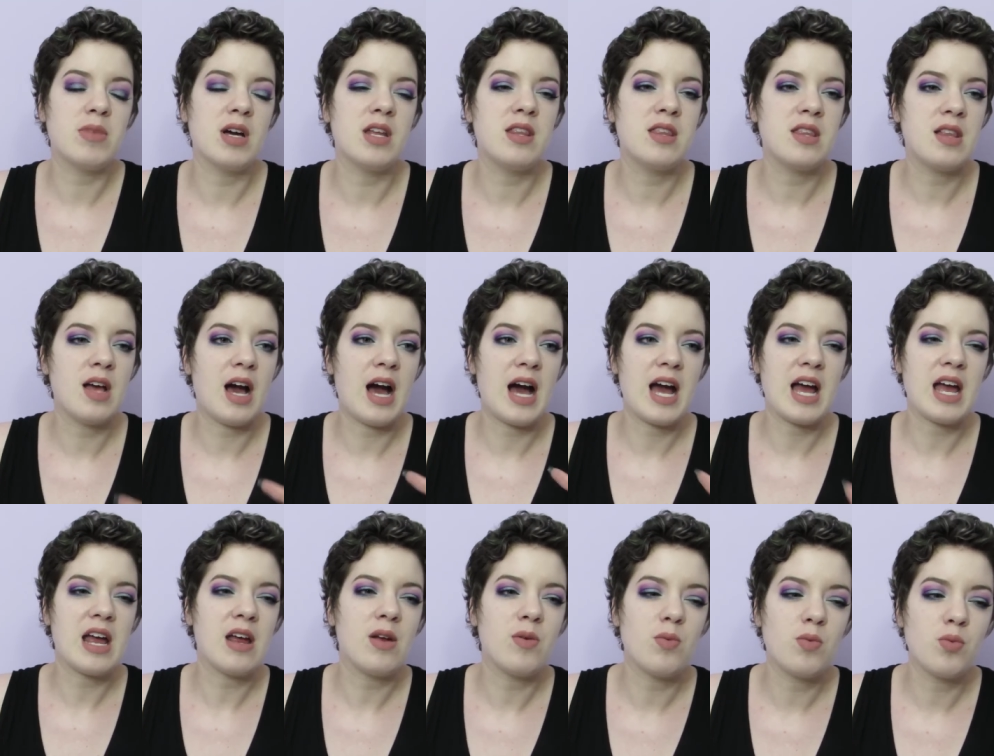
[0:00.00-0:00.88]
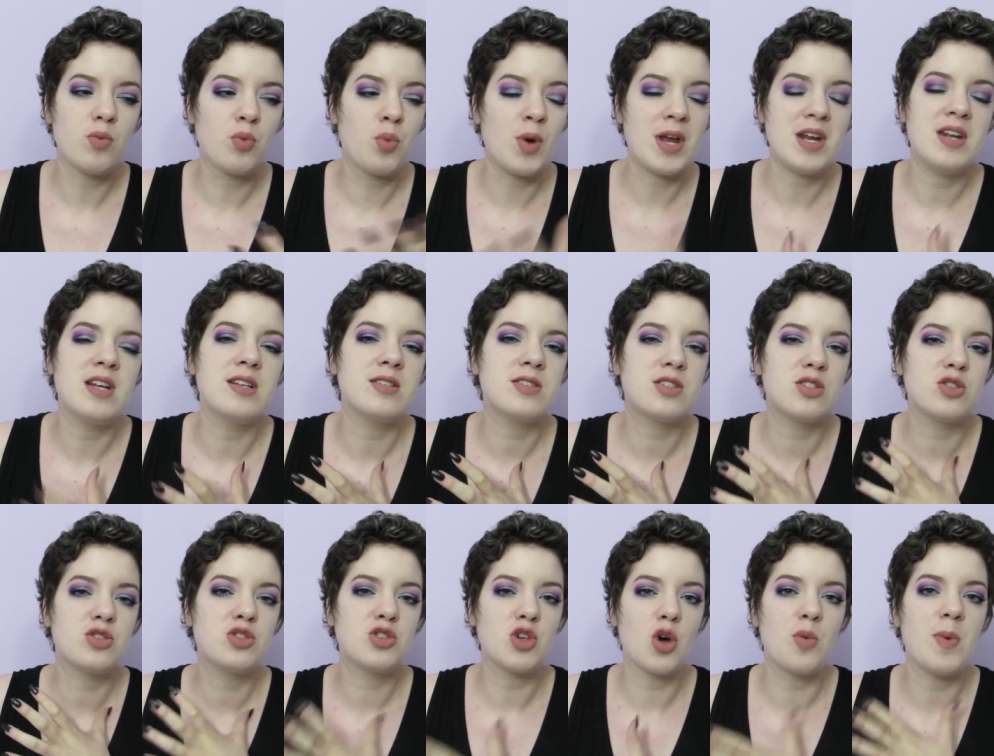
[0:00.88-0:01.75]
but I witnessed
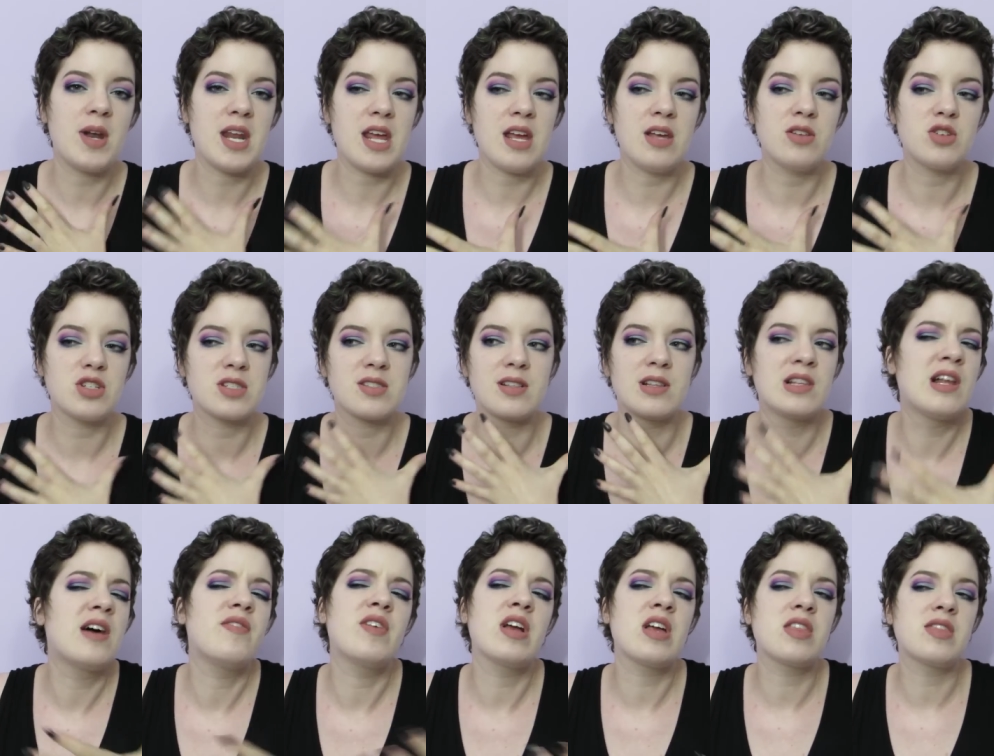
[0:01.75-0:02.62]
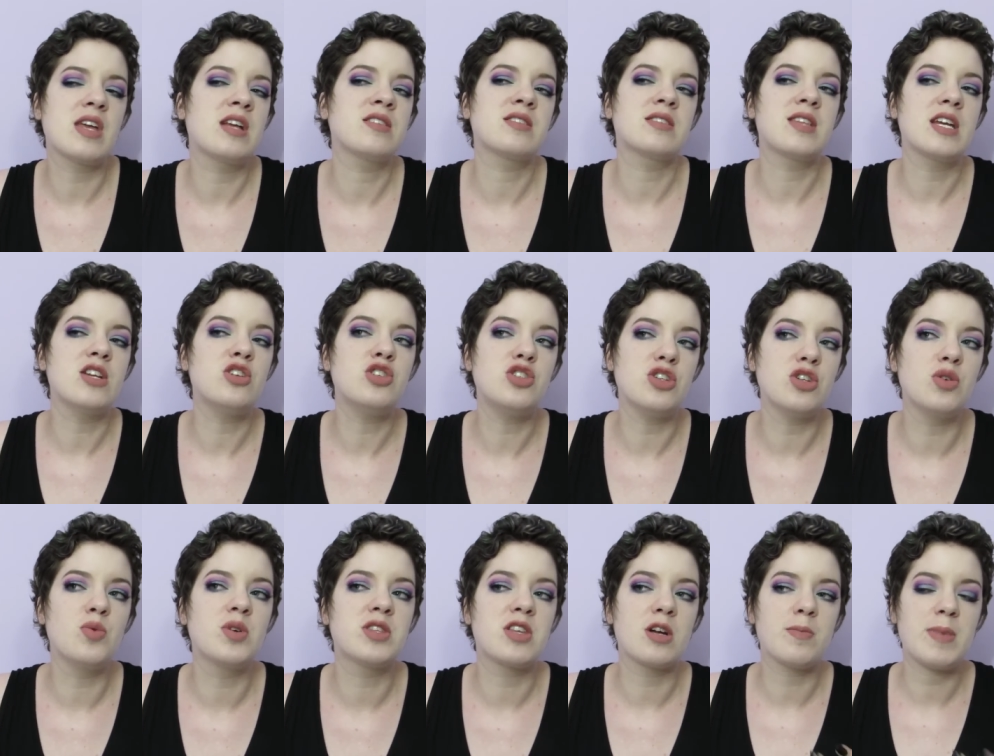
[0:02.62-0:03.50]
so many just loving things that they
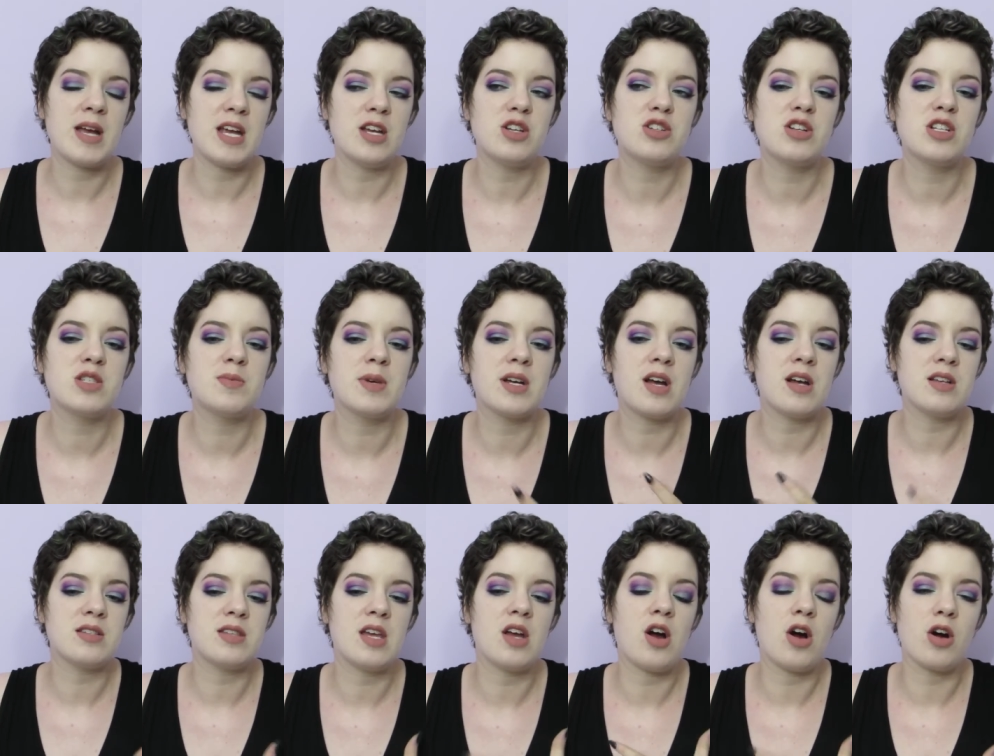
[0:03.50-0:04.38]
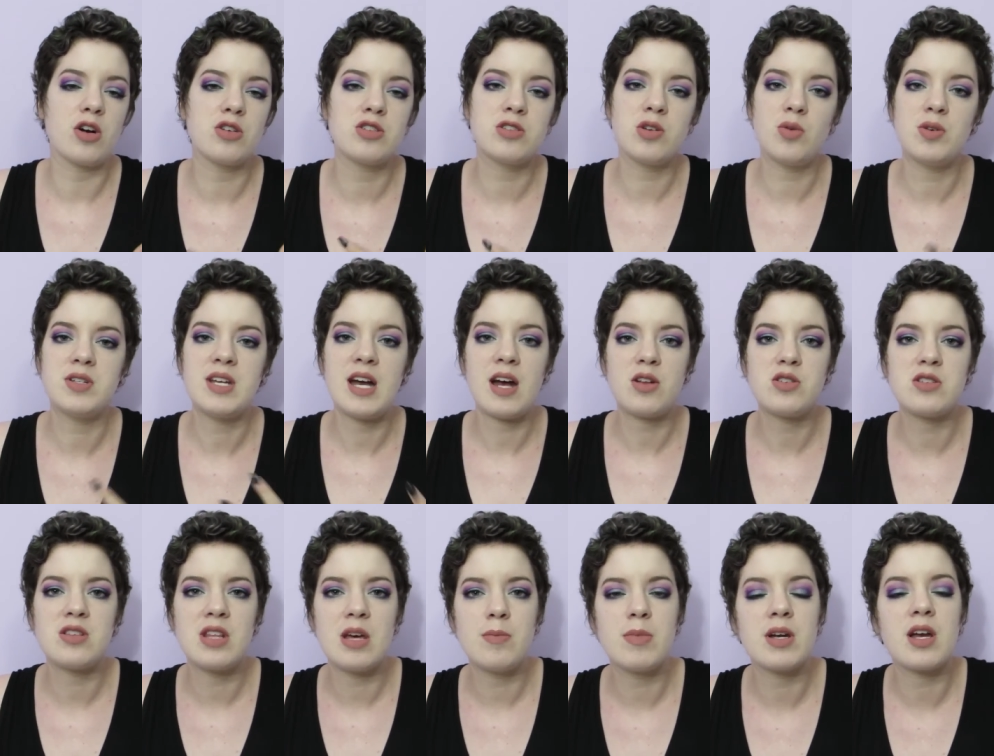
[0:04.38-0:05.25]
do with their patients because they are so attached
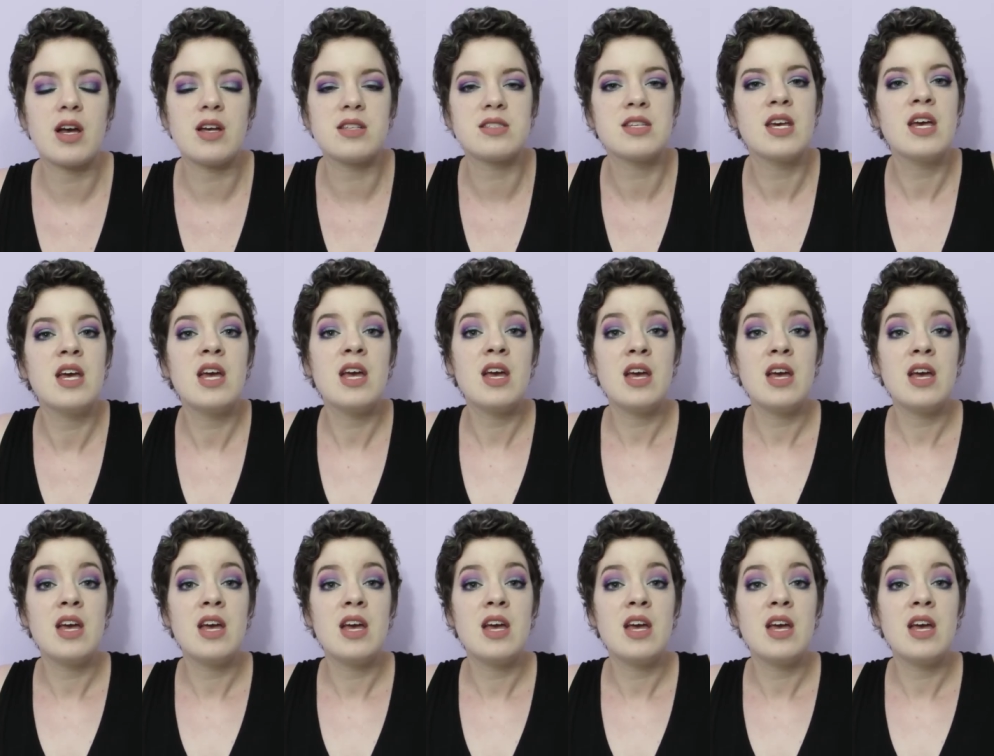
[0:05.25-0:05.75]
to them, because,